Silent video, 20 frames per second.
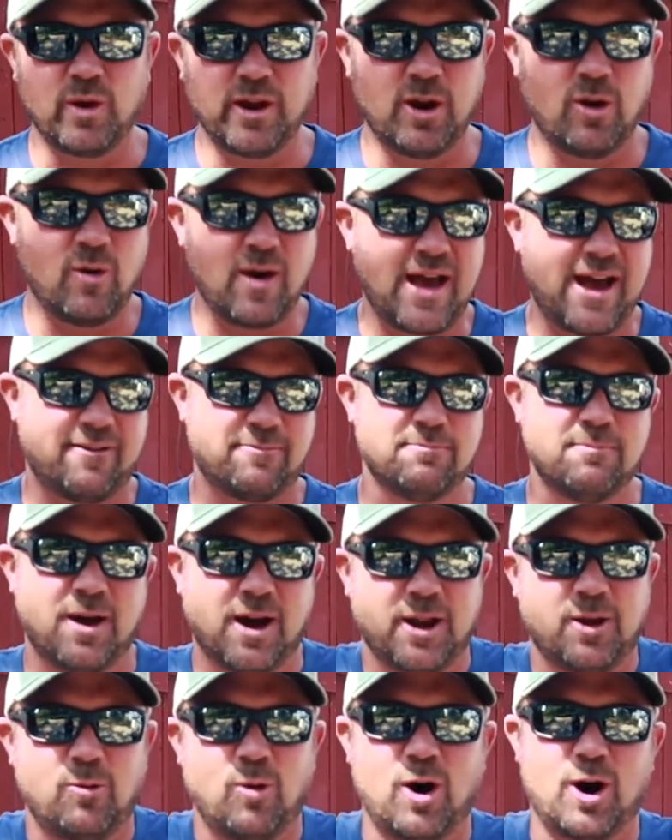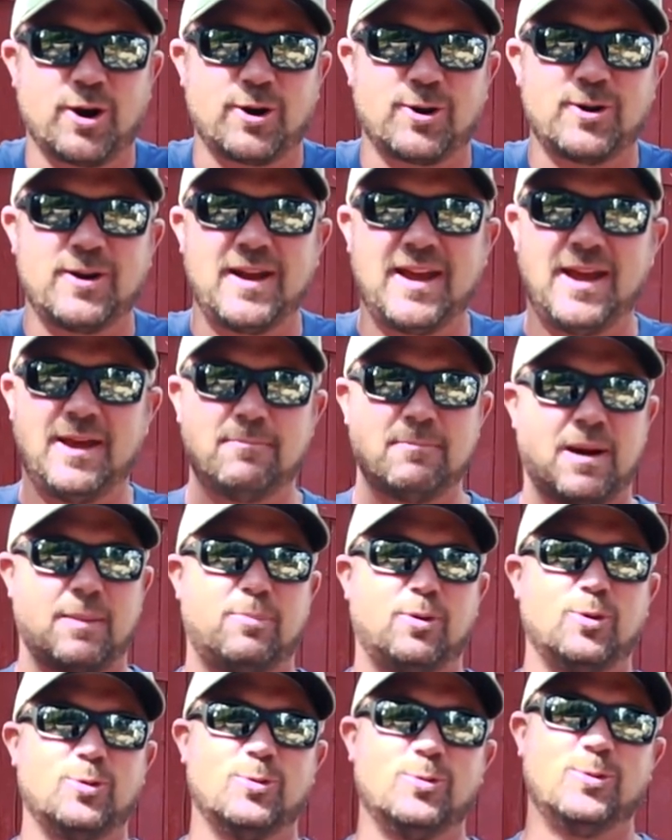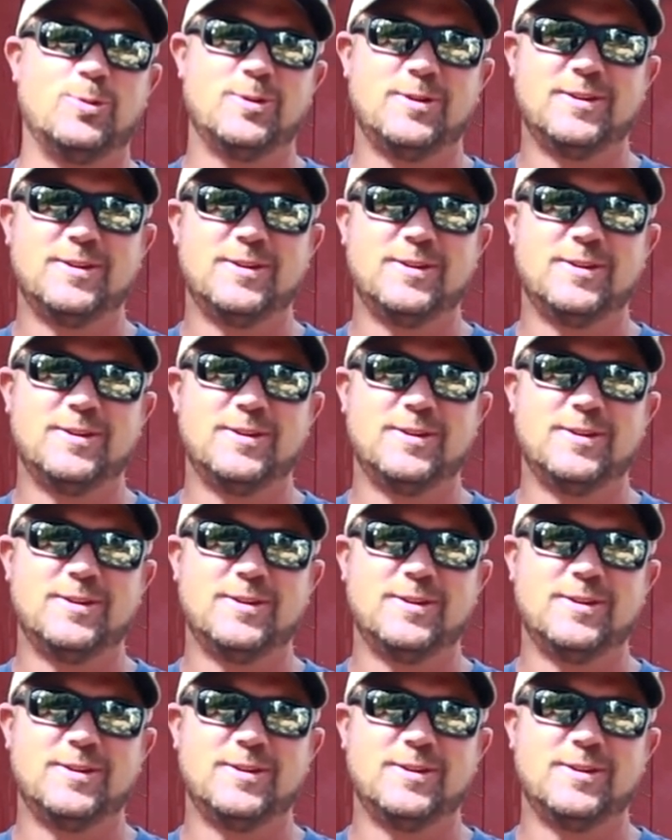we don't have muddy water in my pool.